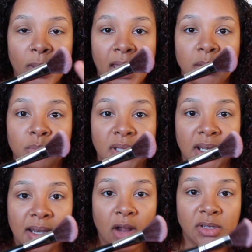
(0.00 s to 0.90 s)
way it can
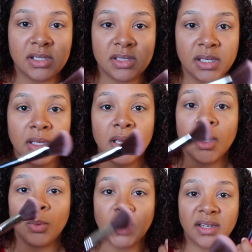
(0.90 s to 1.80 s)
blend it out easy.
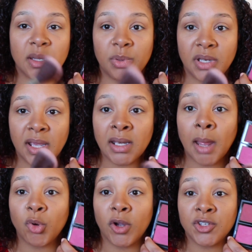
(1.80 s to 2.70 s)
When I dip it in,
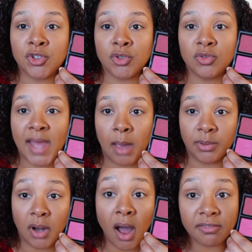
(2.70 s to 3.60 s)
I'm going to tap
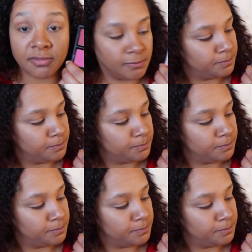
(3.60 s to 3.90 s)
it off